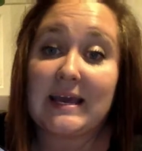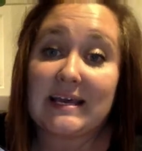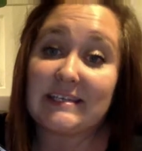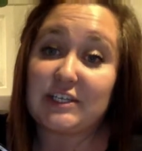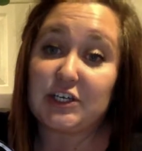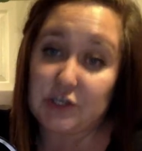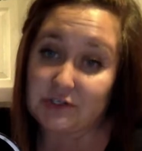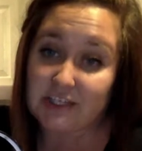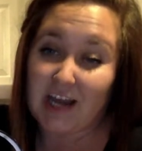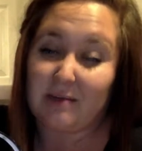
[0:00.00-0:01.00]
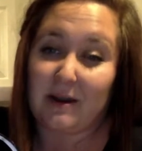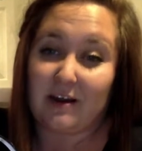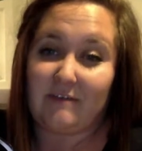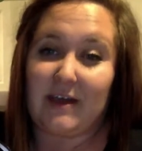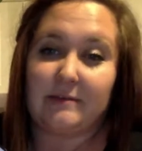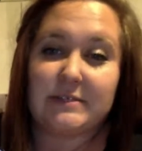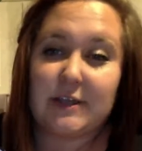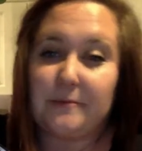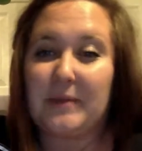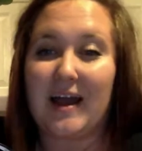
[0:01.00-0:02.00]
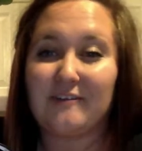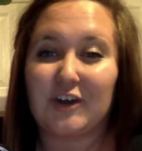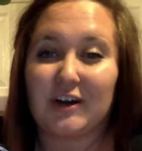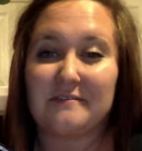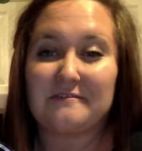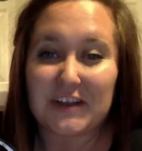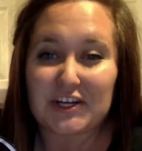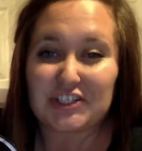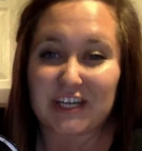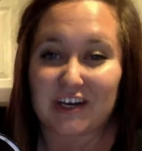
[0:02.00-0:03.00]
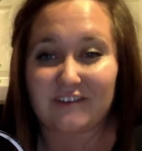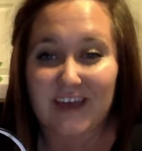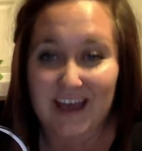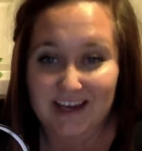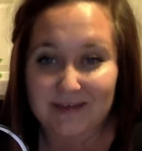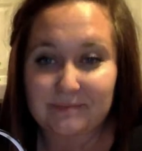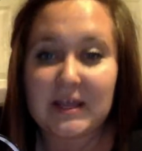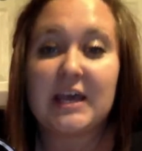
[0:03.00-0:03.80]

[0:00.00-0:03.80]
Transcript: He's a huge Katy Perry fan, so I've heard a fair share of Katy.